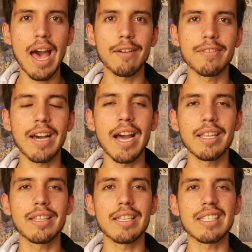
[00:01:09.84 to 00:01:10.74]
have
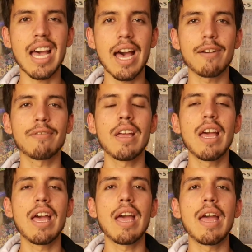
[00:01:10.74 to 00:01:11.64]
kindness, have
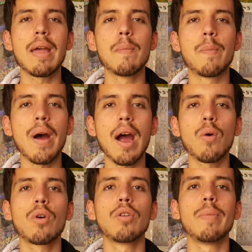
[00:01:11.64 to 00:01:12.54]

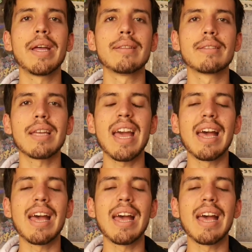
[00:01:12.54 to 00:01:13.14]
empowerment,